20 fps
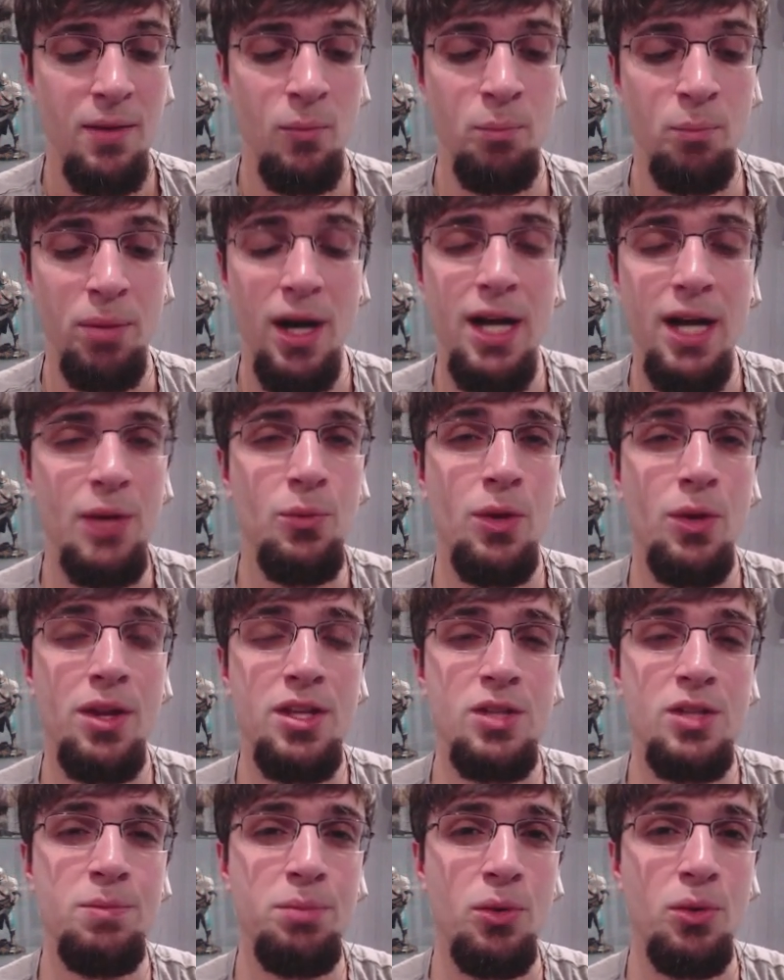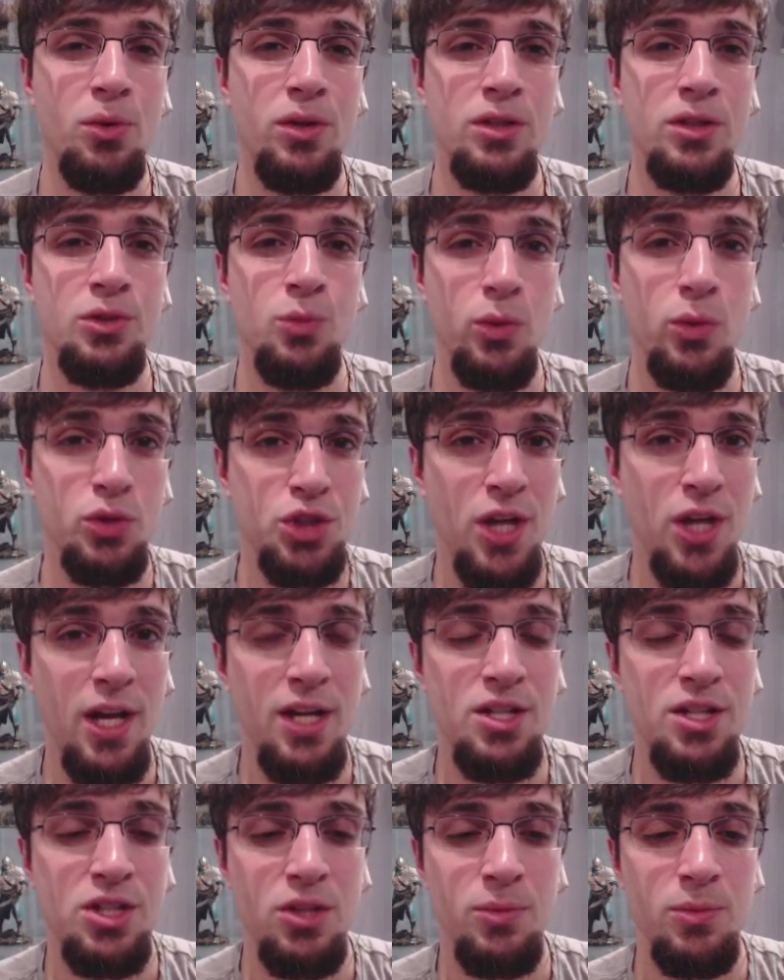buying one of these boards will
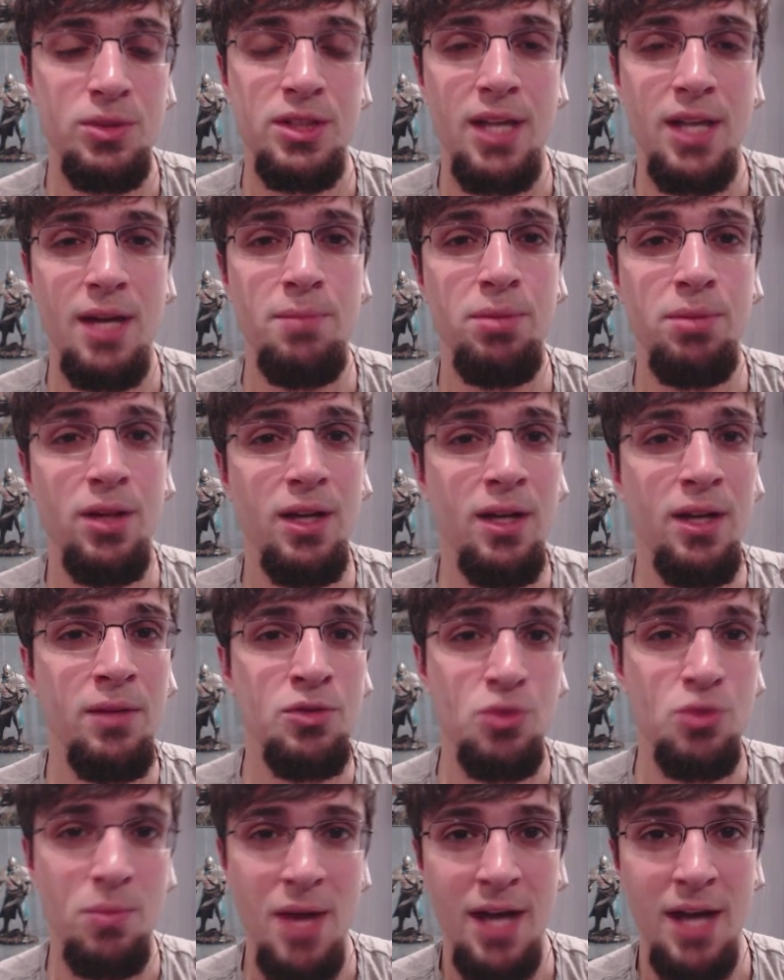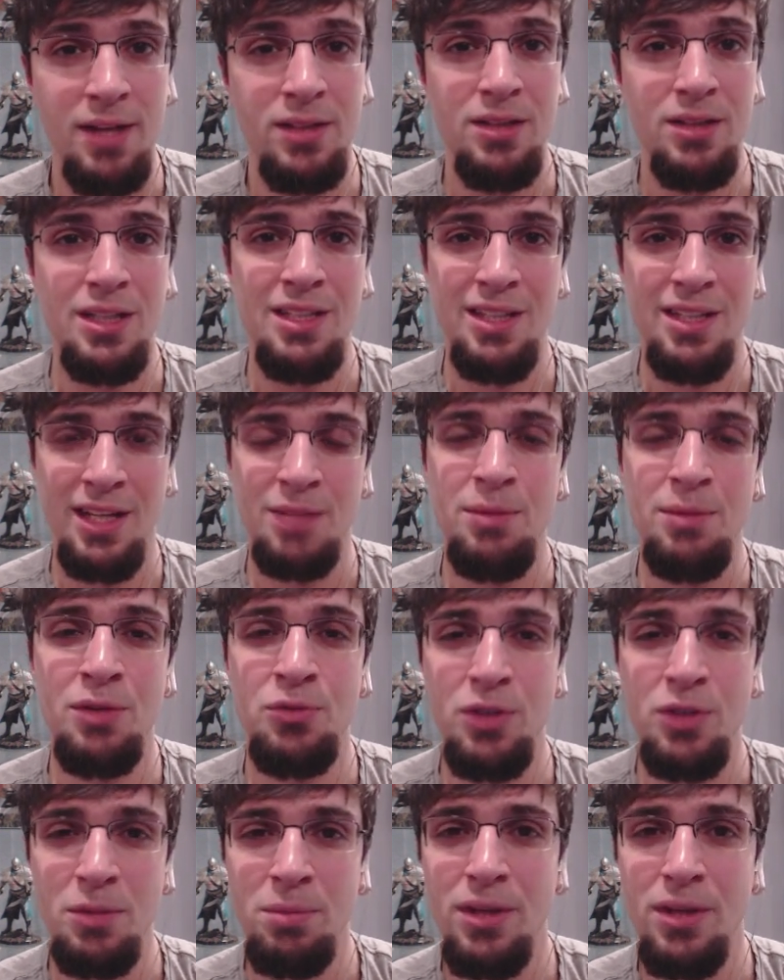change someone's gameplay dramatically, like my
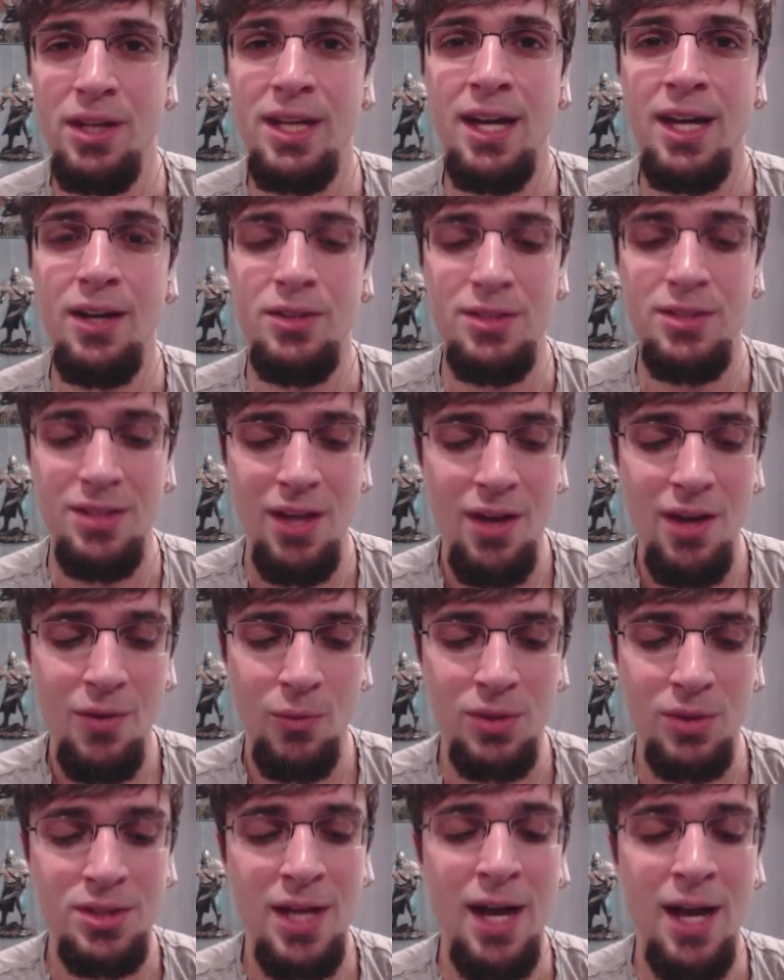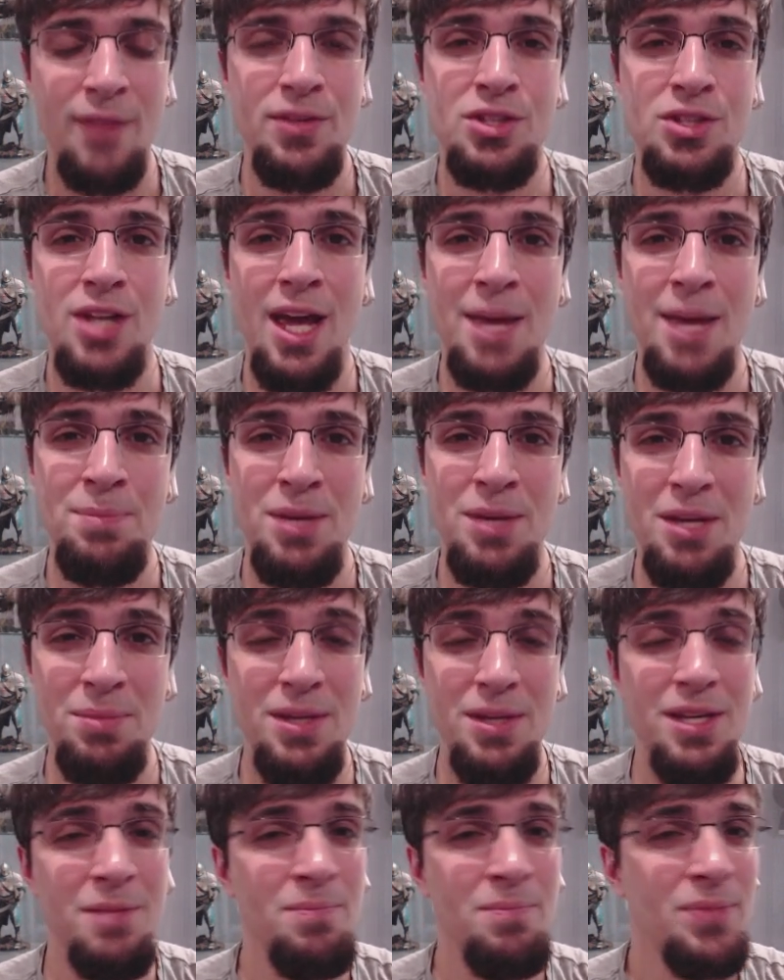free-to-play accounts. Once I have this
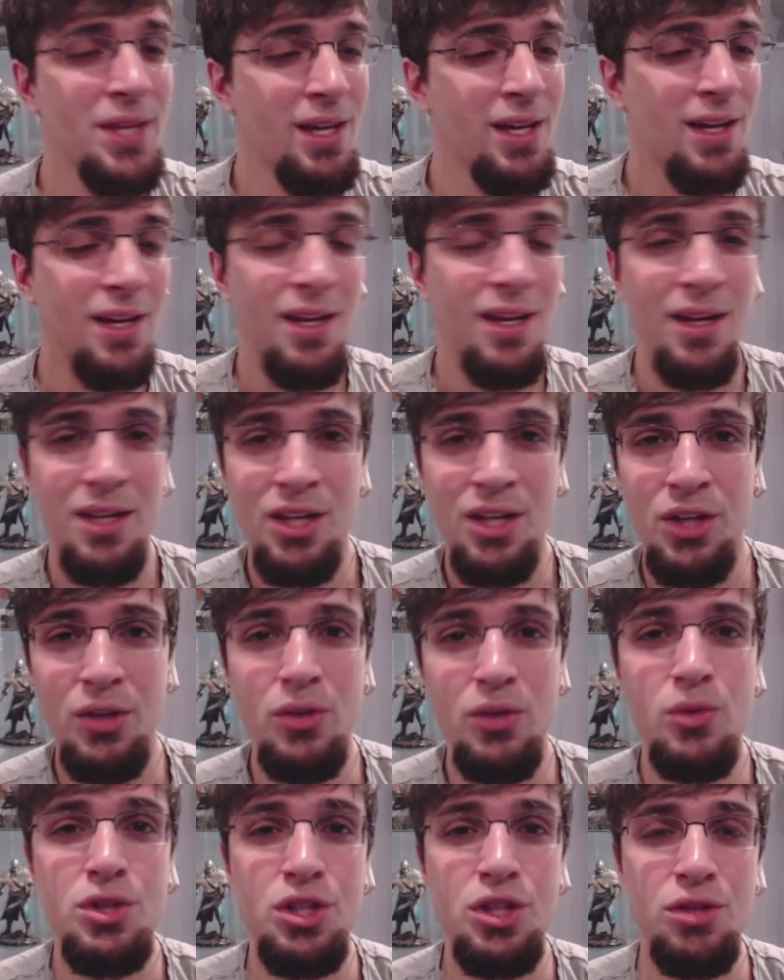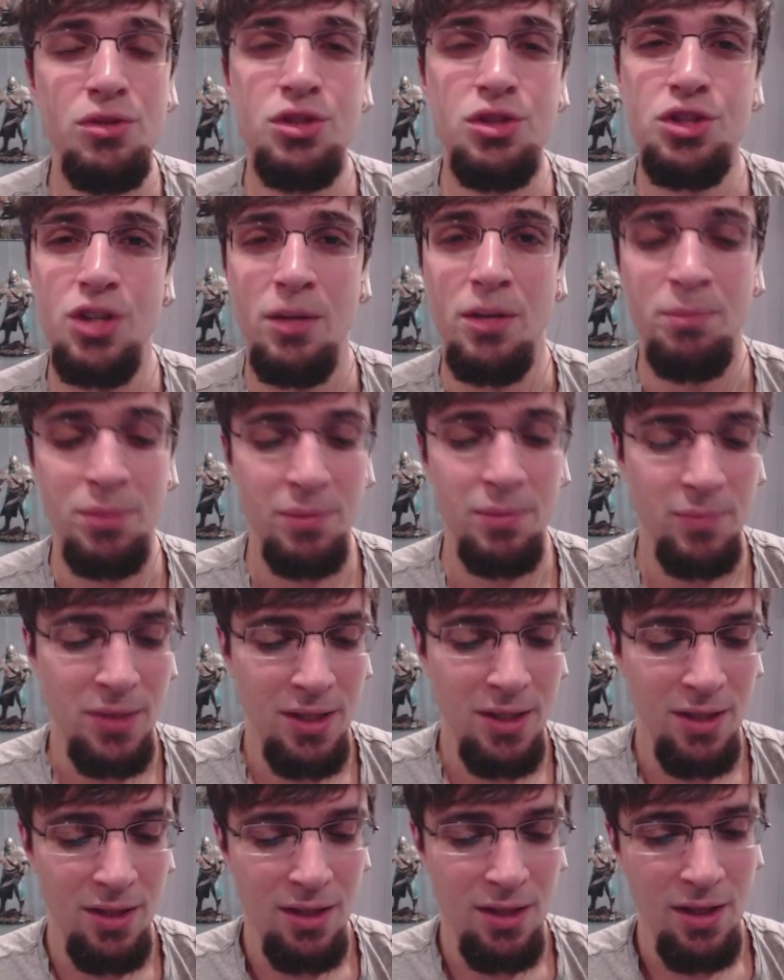APP, huge, huge jump.
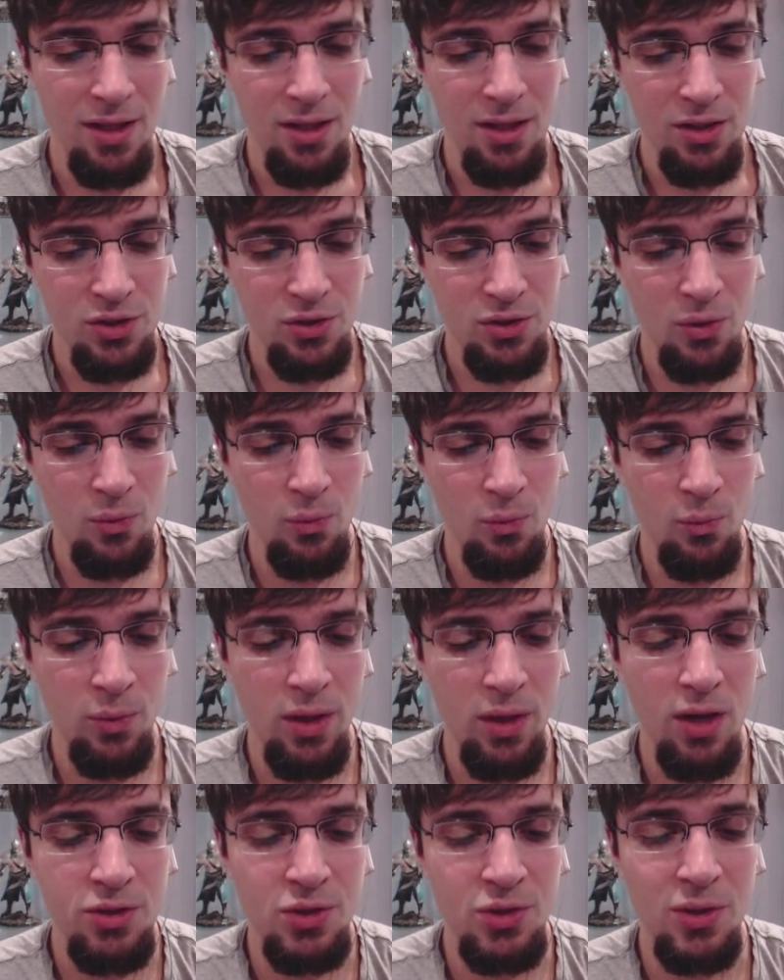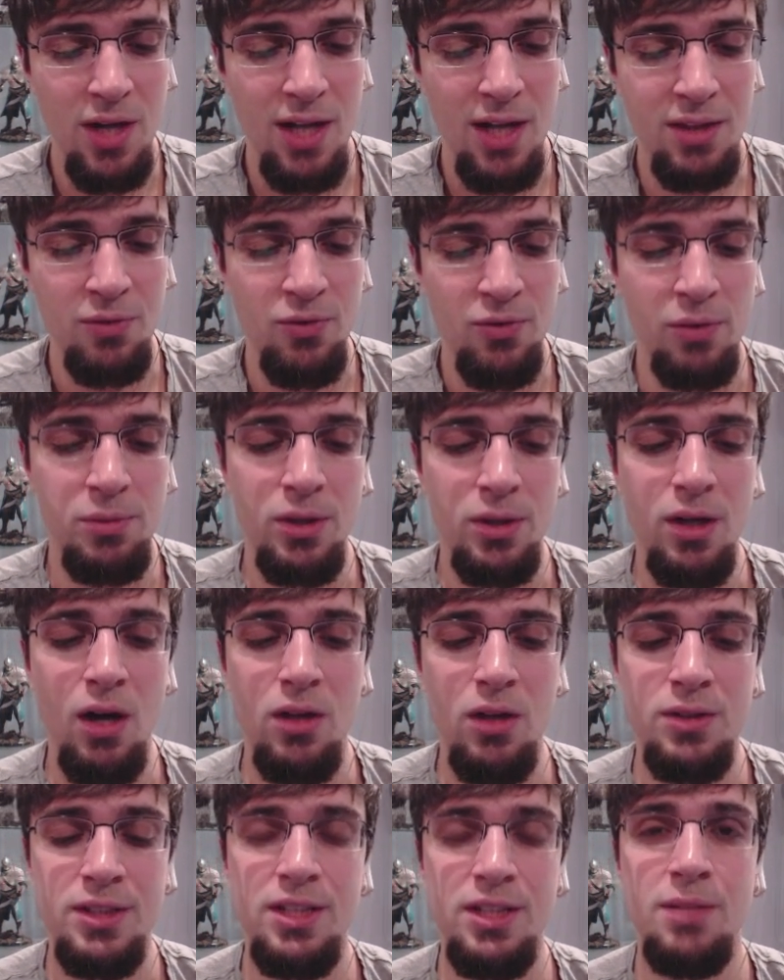So we also got the February
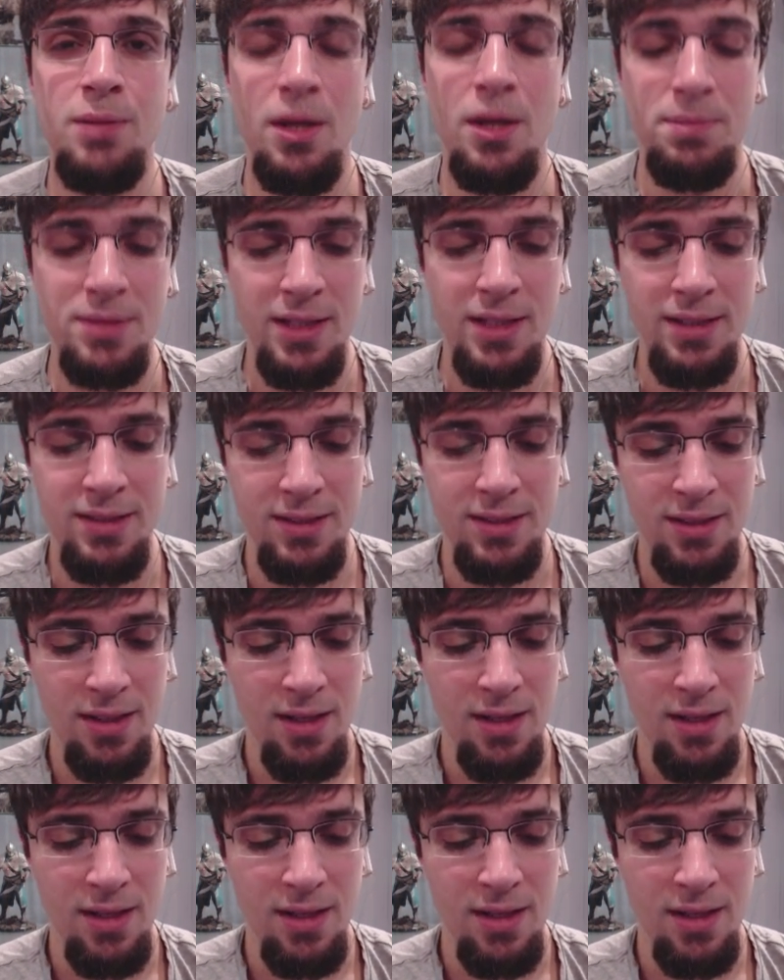Coliseum updates.